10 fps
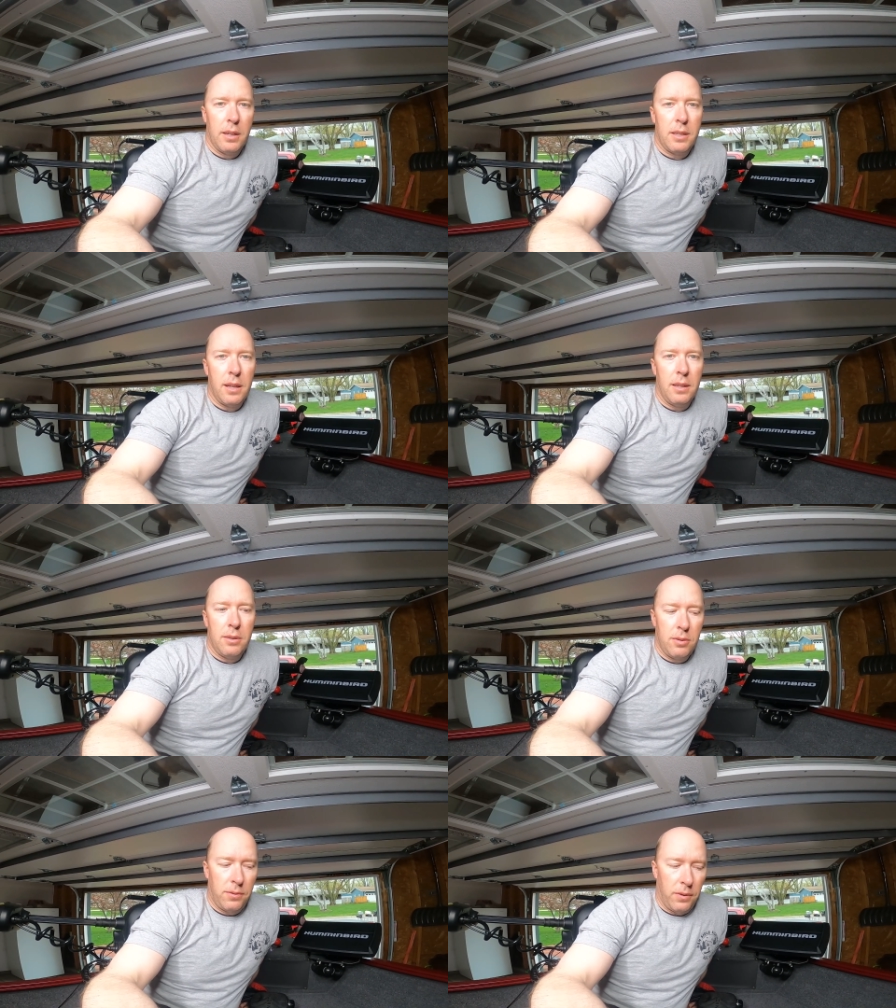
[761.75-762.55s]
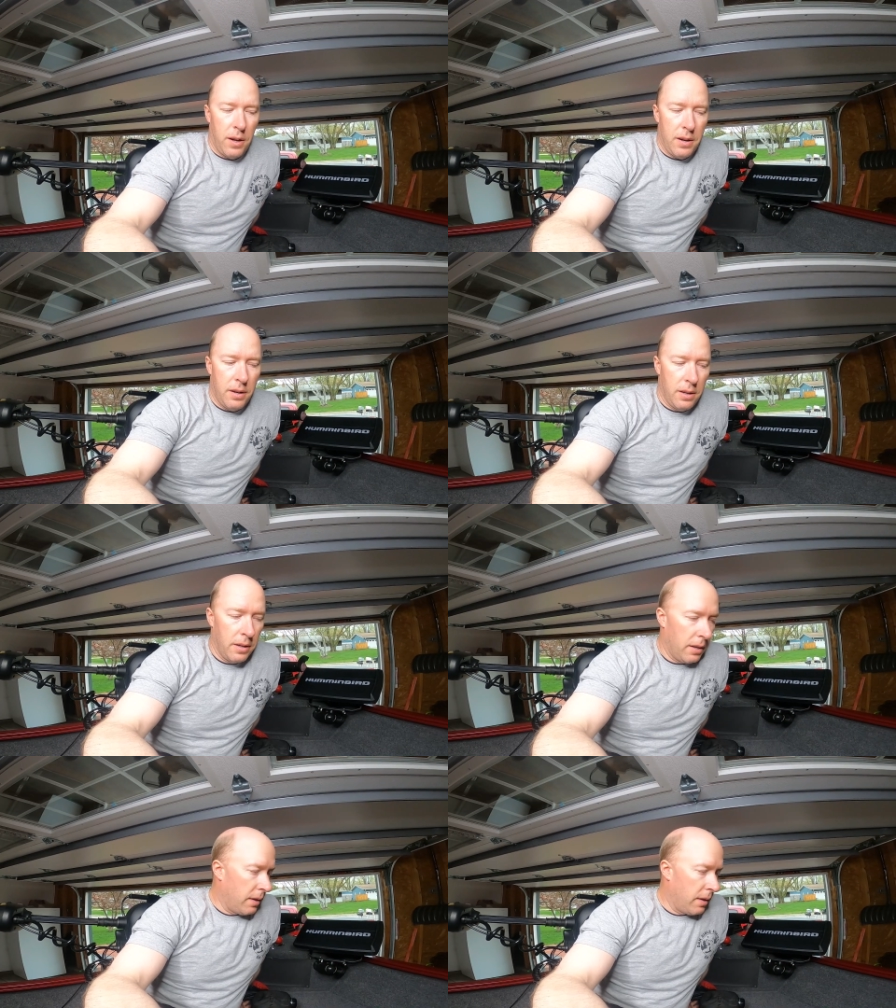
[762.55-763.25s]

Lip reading: like I said, this was fun.